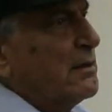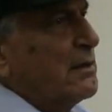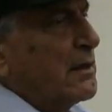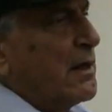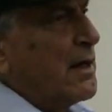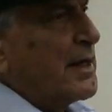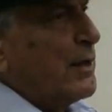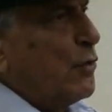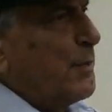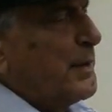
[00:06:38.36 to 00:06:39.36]
the car
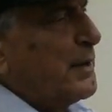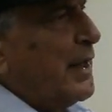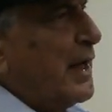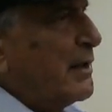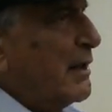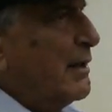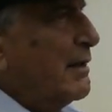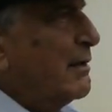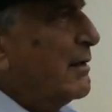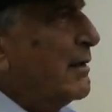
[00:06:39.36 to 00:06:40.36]
and open the handle.
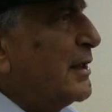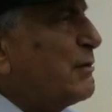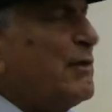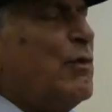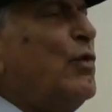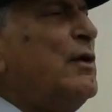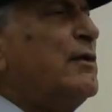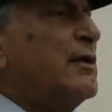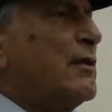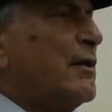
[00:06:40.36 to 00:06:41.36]
It was
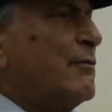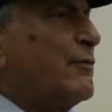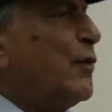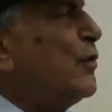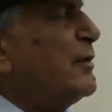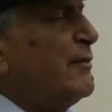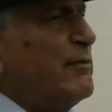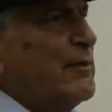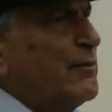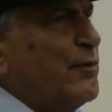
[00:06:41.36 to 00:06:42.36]
old Ford,
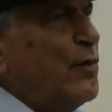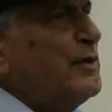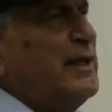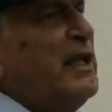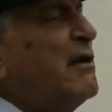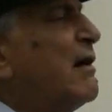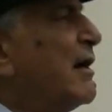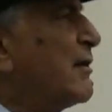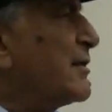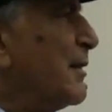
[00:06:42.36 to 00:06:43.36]
Ford T
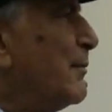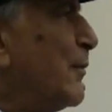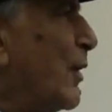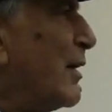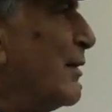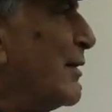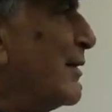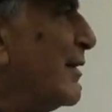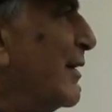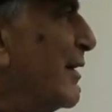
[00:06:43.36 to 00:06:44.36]
car, some model.
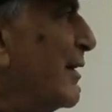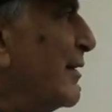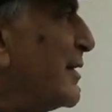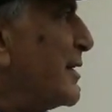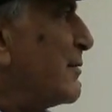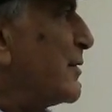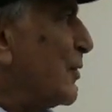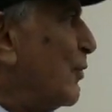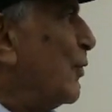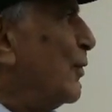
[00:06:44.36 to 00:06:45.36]
This is
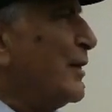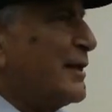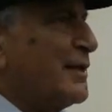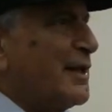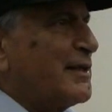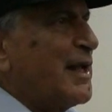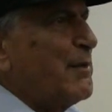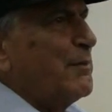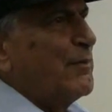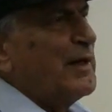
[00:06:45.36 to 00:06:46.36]
so old at that
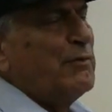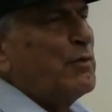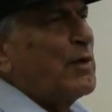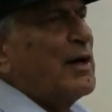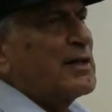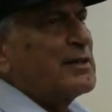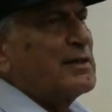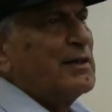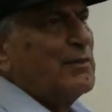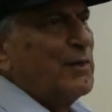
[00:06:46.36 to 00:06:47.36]
time. Very few cars
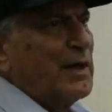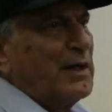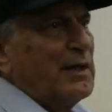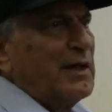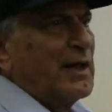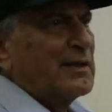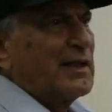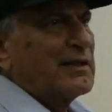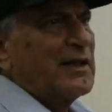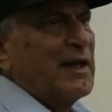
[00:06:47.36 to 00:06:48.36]
were in India at
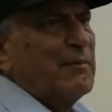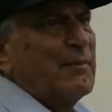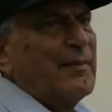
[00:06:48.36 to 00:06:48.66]
that time.